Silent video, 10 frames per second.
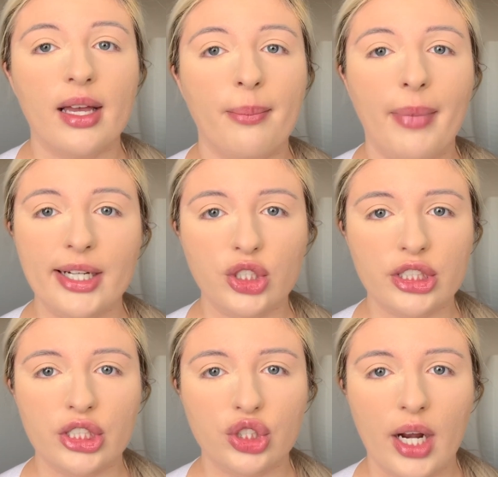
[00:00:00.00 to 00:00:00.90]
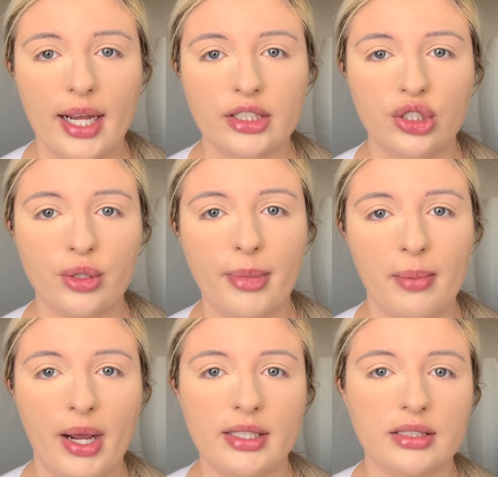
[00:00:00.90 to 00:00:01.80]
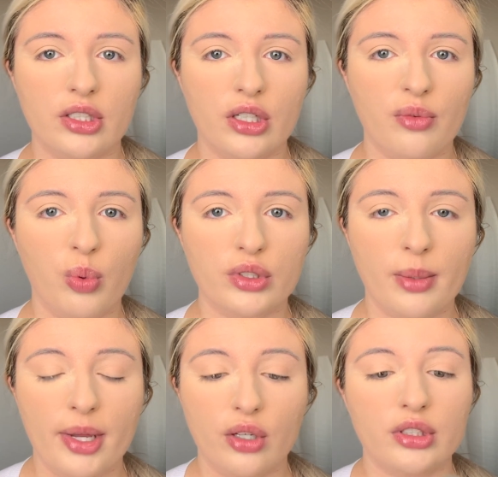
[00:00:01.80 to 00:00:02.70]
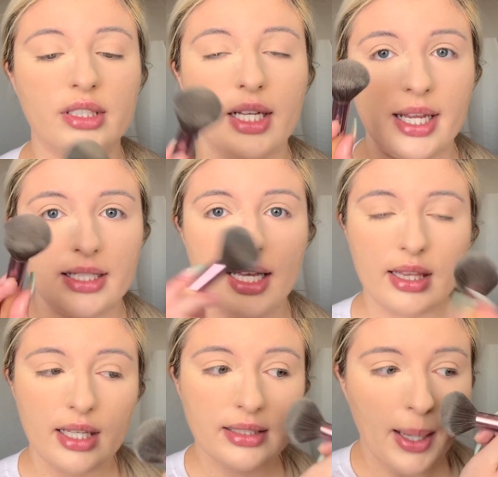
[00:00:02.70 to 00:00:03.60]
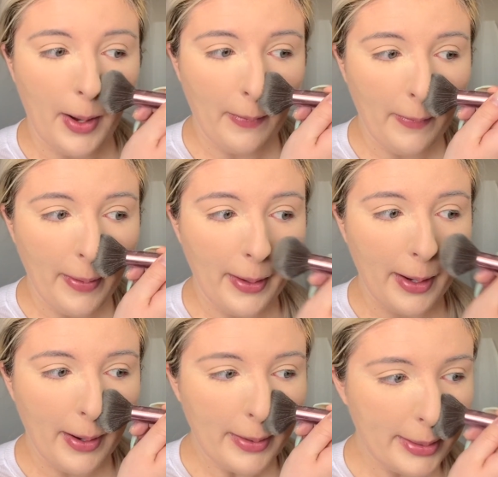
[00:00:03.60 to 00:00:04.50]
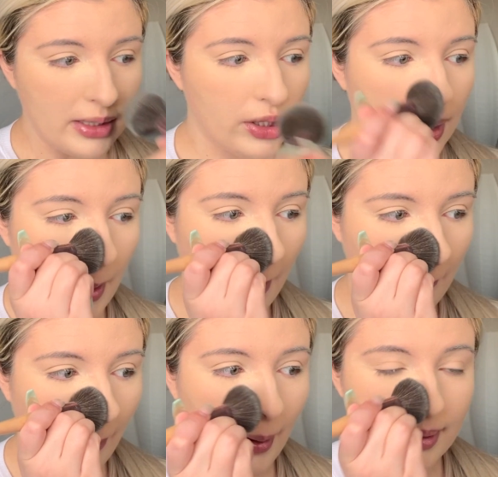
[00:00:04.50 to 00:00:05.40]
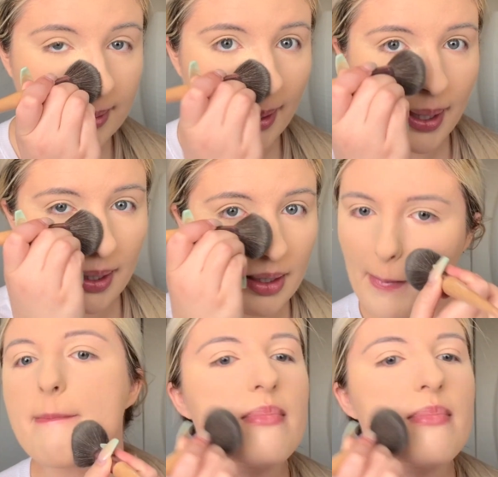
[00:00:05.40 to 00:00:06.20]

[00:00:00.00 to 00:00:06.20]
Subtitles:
My trick to try to minimize the look of pores on my nose is I take this and I really concentrate it and press it in.